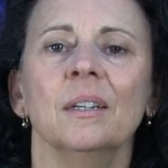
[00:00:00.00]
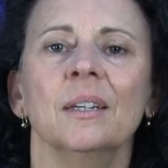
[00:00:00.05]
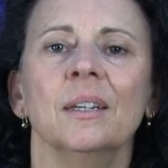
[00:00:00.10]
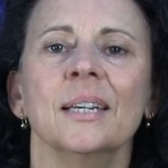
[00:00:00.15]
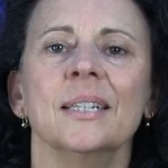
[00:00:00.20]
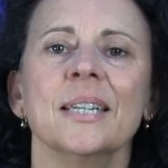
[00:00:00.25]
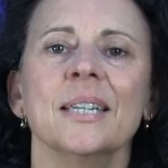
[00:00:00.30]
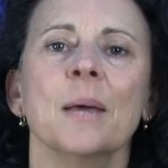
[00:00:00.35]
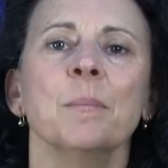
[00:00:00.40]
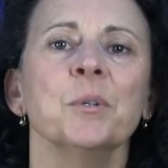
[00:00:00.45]

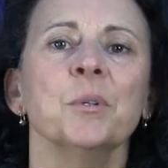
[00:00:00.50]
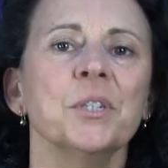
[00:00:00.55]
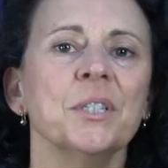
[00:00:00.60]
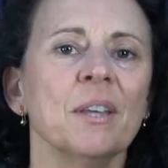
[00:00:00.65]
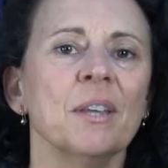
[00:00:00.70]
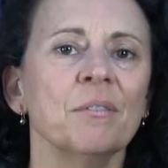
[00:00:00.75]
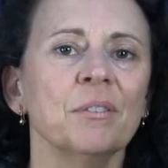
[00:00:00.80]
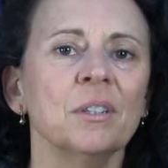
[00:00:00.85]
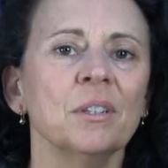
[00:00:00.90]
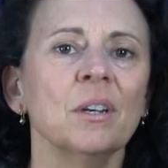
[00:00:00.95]
Example
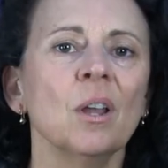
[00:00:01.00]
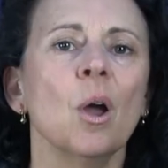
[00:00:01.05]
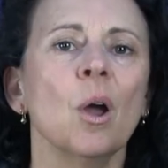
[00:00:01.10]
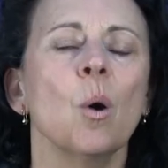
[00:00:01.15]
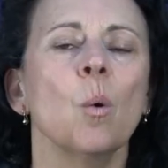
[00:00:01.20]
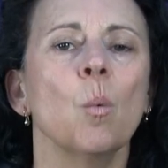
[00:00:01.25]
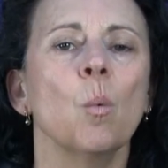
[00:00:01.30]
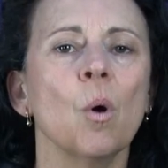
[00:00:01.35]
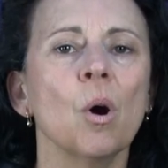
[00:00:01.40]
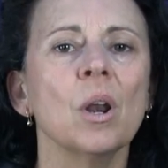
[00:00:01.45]
seven,
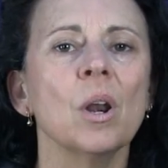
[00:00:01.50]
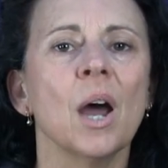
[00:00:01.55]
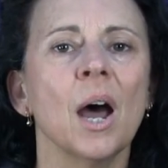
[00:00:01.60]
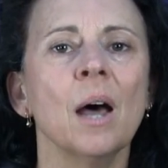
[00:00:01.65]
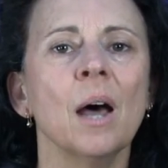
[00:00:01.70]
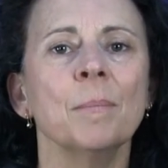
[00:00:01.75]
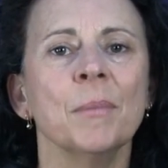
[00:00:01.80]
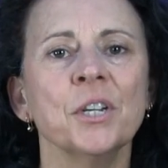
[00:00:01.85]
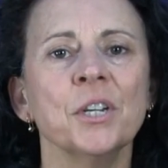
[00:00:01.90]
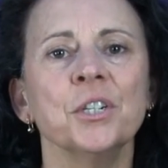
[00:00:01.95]
what
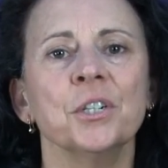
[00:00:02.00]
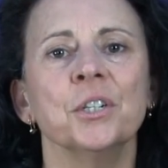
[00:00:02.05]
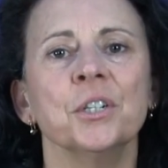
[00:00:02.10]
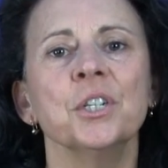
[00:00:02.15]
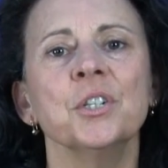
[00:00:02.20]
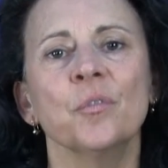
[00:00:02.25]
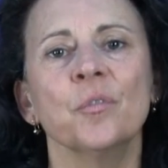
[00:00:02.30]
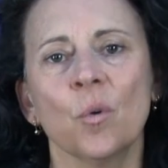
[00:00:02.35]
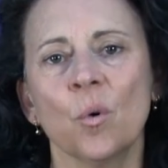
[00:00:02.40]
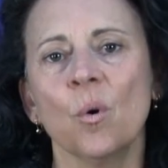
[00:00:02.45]
are
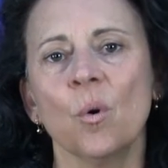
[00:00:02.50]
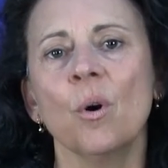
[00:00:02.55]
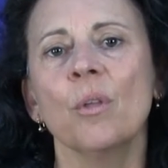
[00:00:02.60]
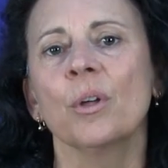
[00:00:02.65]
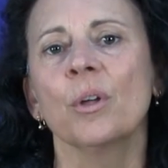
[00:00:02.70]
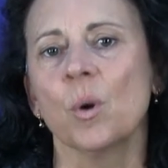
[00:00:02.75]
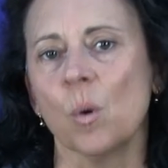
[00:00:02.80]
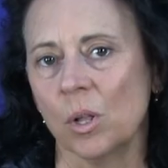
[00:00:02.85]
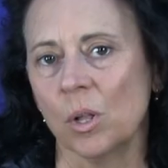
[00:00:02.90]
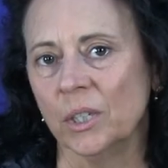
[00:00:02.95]
measures for
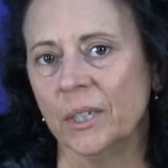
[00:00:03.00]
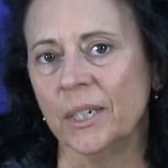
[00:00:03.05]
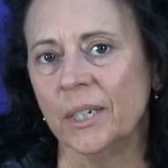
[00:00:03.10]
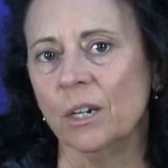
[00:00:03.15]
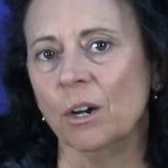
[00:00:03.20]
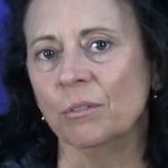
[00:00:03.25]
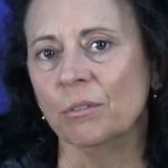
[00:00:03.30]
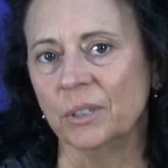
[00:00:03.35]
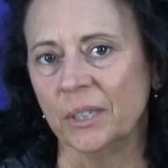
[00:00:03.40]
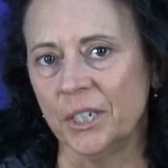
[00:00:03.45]
the quality
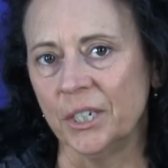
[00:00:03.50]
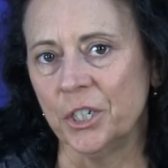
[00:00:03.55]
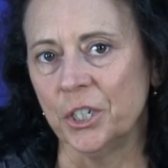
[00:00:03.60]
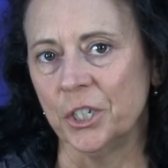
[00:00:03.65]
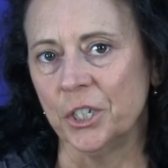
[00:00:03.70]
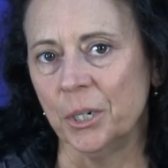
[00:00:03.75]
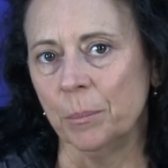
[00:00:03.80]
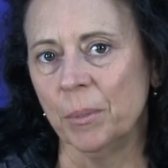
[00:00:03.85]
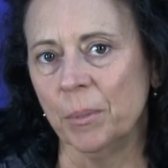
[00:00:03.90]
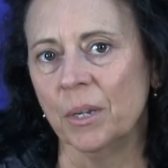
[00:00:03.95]
of
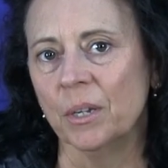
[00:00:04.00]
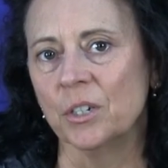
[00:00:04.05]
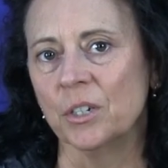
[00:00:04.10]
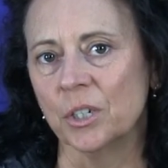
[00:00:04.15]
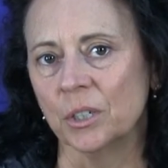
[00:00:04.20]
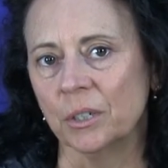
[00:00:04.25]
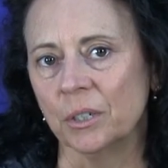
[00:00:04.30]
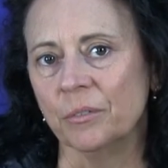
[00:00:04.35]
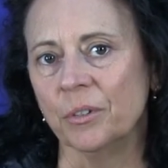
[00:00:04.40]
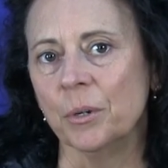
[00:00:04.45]
leadership
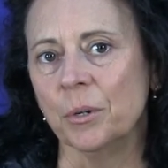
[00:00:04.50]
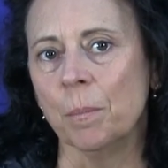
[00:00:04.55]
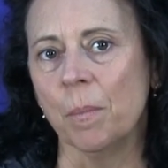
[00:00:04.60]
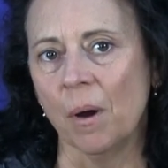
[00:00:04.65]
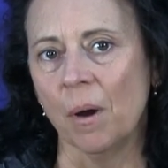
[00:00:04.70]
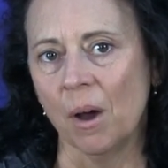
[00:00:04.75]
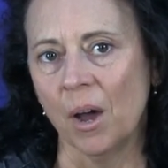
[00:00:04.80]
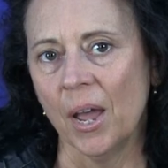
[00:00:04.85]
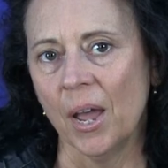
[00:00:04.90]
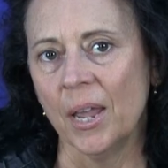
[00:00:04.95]
delivered
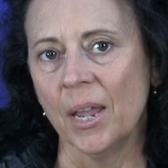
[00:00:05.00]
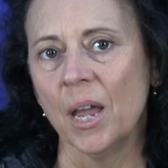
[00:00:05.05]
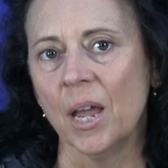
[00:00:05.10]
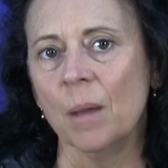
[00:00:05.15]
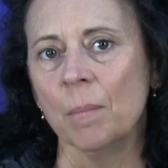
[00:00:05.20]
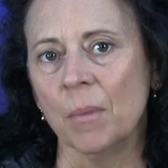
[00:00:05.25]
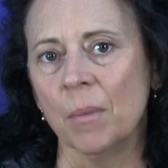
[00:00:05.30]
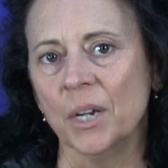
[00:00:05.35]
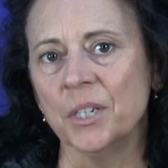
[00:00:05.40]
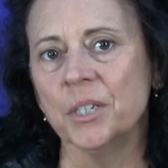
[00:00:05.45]
by
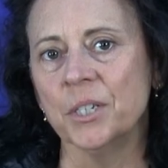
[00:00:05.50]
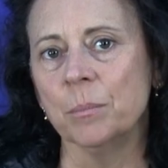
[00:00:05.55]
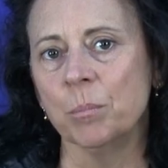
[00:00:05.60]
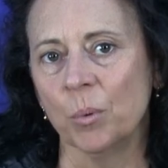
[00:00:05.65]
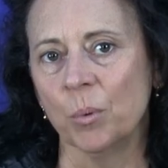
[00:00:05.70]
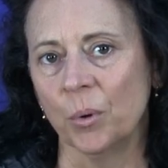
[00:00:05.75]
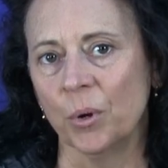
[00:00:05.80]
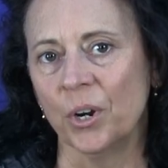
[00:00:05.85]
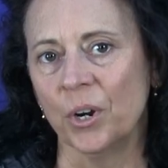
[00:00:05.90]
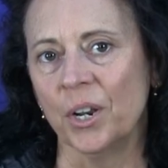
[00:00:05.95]
my
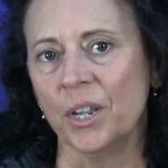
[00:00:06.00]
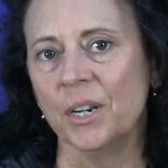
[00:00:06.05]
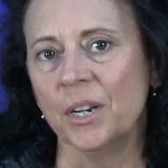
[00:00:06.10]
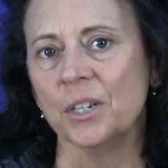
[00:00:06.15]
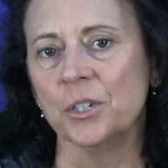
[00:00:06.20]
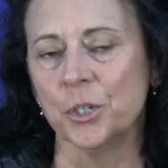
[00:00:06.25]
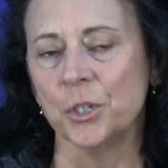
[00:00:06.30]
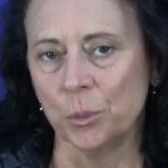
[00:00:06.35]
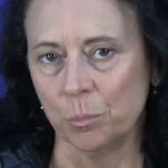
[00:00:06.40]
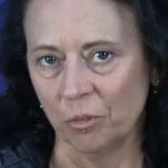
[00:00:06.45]

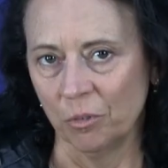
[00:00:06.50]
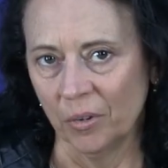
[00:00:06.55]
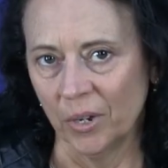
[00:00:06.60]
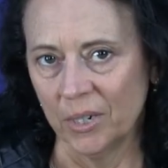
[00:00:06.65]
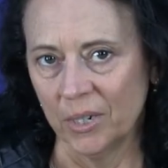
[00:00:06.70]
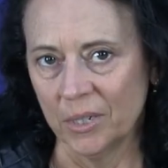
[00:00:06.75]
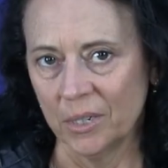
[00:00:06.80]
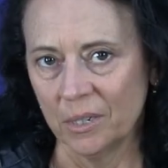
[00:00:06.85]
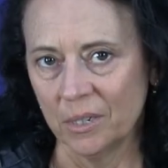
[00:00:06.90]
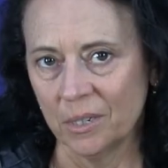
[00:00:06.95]
subordinate
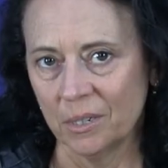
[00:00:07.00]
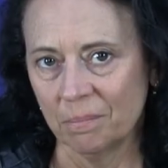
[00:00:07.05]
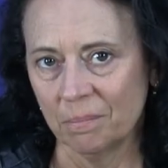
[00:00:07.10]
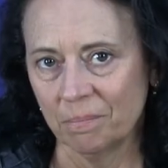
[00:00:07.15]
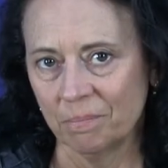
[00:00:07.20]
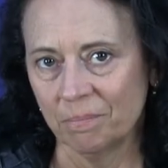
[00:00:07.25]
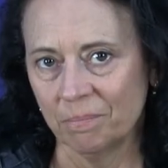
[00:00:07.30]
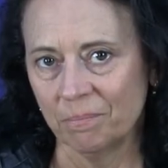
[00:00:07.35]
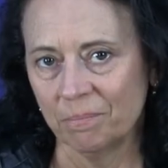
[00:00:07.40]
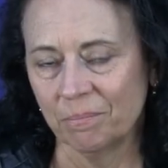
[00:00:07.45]
supervisors?
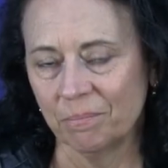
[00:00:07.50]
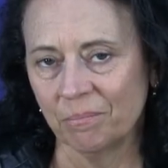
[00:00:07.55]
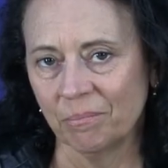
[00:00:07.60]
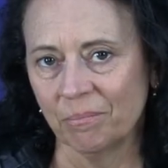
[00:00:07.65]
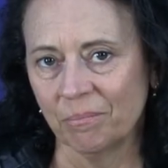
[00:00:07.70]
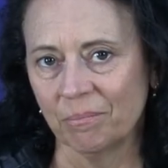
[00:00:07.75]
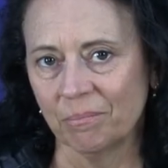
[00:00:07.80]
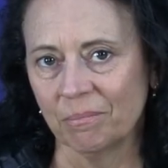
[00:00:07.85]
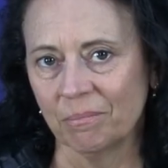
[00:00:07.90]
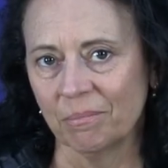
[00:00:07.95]

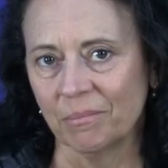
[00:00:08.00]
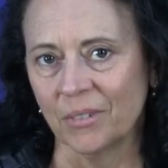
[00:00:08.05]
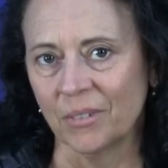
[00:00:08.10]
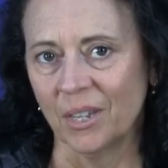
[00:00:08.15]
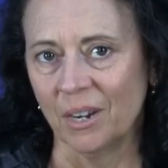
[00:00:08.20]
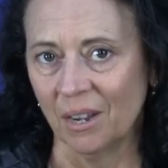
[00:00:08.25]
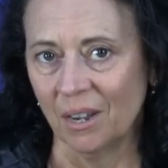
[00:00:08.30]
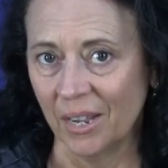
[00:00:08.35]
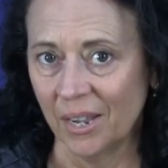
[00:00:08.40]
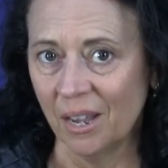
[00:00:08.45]

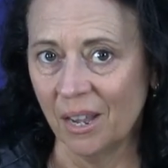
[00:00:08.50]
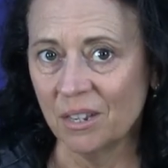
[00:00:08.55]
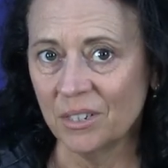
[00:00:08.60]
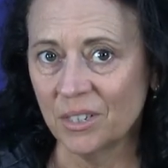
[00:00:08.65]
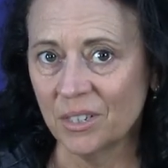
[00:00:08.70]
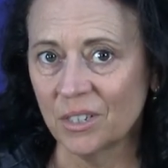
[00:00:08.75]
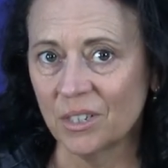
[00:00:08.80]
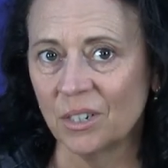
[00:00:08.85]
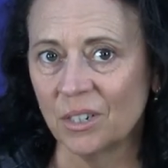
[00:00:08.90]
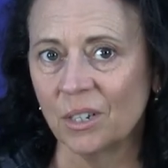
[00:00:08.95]
And I
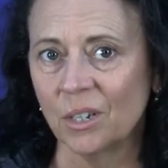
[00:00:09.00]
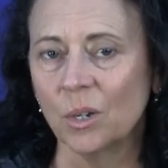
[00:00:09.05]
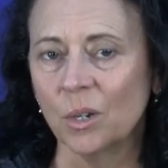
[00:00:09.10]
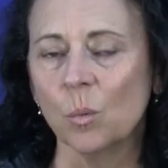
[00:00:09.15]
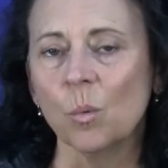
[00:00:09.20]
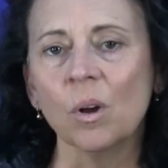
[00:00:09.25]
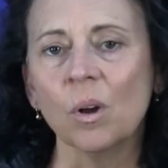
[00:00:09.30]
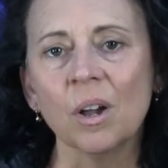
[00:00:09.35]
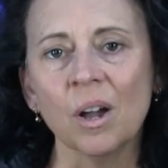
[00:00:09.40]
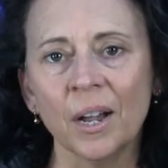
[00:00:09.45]
asked,
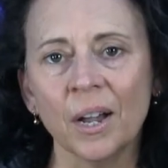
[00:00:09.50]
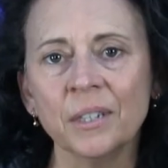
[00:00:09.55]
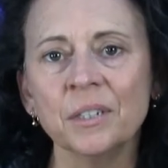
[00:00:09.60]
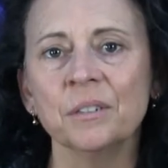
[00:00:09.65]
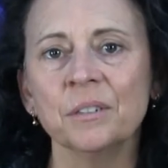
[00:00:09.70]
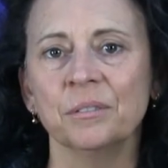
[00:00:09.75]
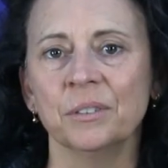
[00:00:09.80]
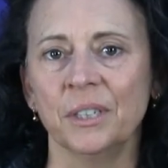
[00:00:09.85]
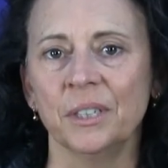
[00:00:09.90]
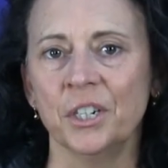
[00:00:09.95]
what kind
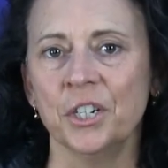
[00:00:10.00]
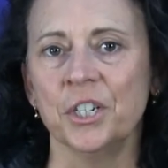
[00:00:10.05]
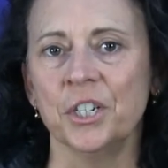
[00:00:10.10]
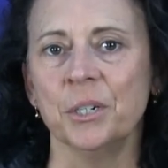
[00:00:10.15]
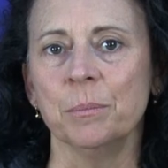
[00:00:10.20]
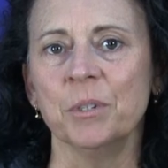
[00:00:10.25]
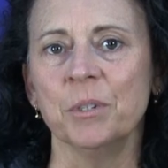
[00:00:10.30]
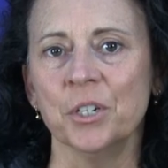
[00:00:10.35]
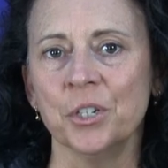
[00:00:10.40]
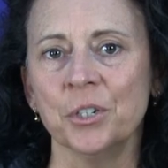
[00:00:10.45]
of
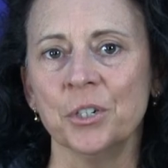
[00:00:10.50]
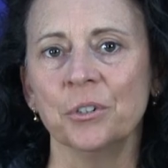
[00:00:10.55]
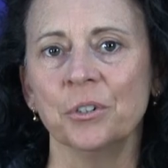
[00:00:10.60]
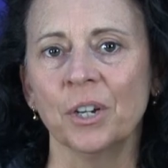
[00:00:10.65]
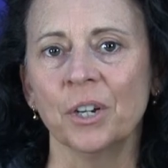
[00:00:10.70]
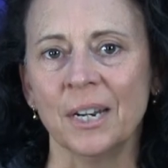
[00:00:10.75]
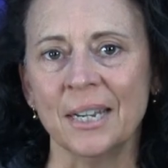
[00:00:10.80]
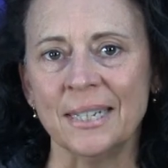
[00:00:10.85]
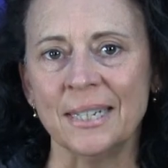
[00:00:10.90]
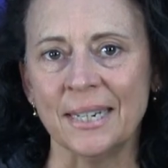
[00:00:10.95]
leadership does your
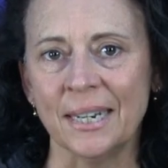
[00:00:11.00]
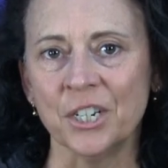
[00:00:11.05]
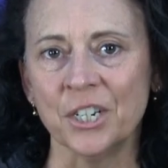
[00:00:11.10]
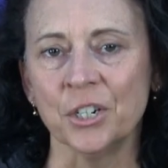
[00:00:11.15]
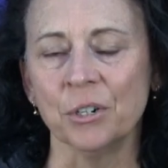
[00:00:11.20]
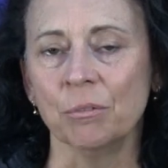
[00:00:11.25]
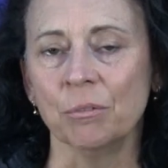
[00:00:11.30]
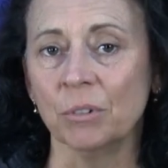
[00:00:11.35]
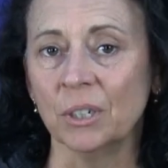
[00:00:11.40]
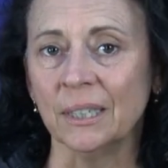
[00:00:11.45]

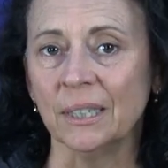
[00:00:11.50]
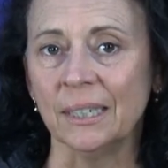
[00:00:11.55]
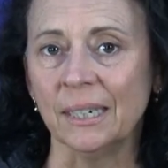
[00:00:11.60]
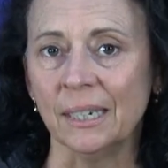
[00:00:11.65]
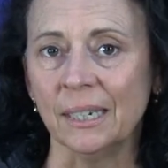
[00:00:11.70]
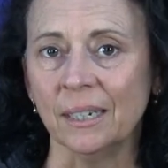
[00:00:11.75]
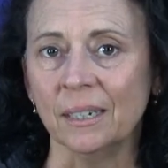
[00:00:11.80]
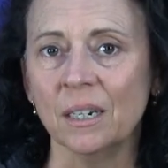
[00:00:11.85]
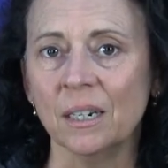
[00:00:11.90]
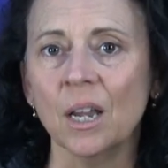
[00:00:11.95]
organization really
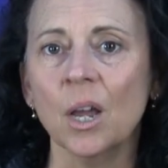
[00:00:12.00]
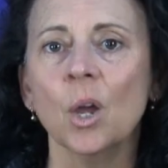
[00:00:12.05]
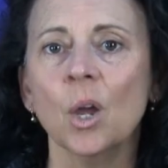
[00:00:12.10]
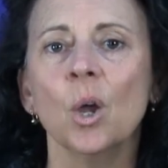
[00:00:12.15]
need?